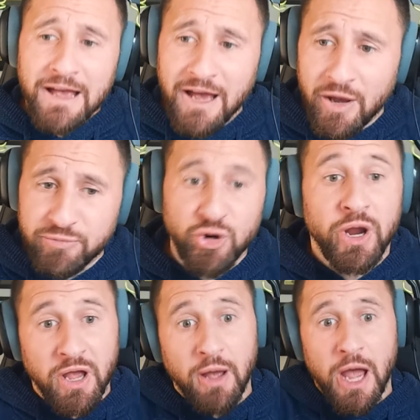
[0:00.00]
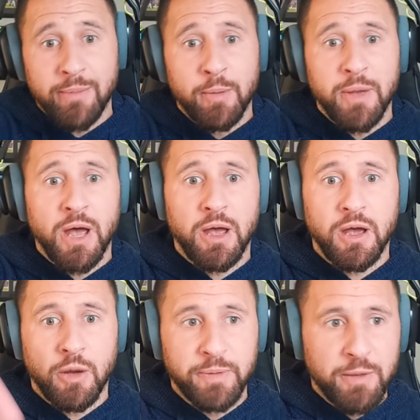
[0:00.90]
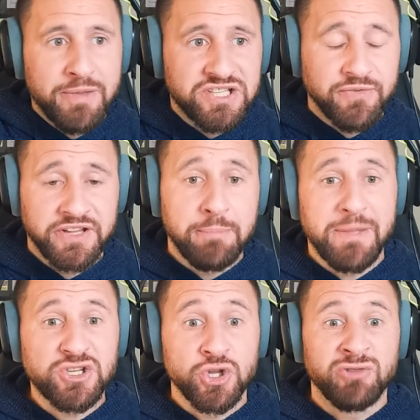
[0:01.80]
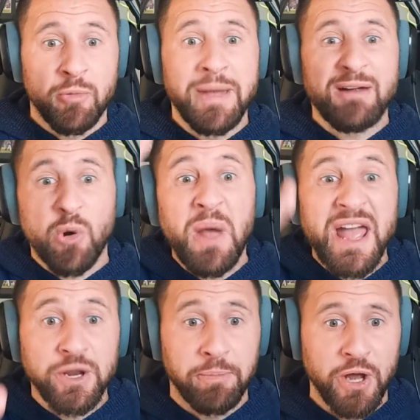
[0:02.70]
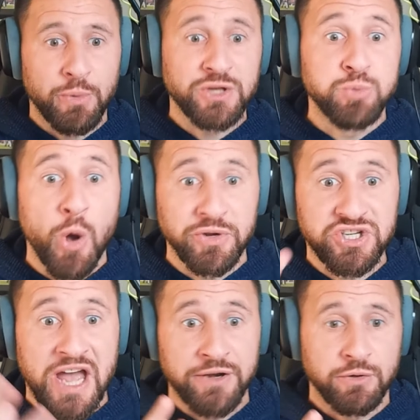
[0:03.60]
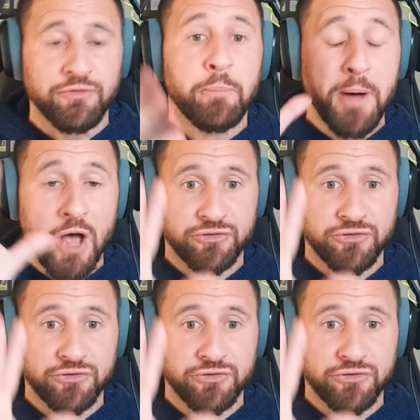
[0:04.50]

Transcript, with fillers: um, sorry, I, am I'll be amiss if I didn't mention the Romero header, by the way, as well, which cannoned off the bar.